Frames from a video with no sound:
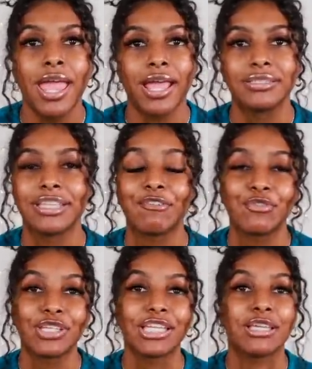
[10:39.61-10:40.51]
And
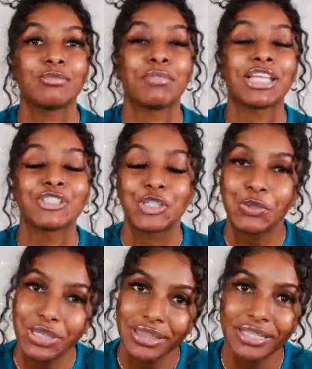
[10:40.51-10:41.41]
definitely make sure
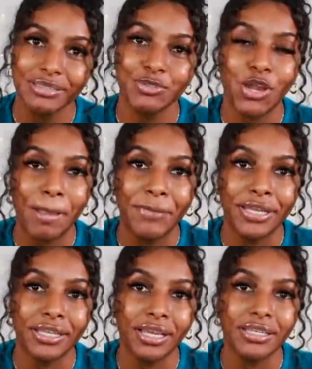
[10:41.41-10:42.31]
you hit that subscribe
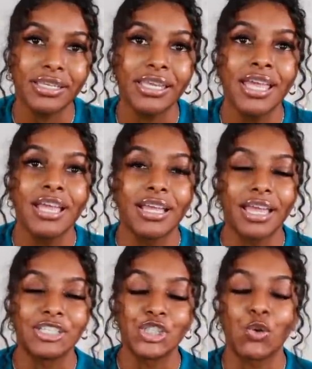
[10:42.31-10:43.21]
button, honey,
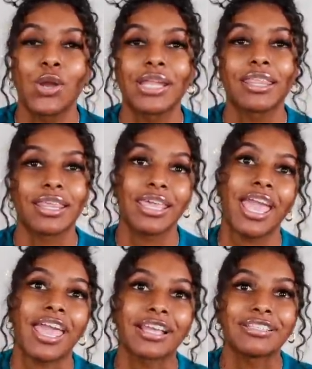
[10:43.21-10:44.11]
and join the
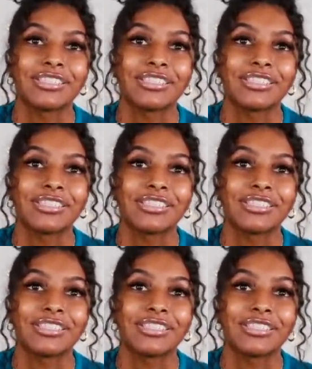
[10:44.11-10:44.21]
gang.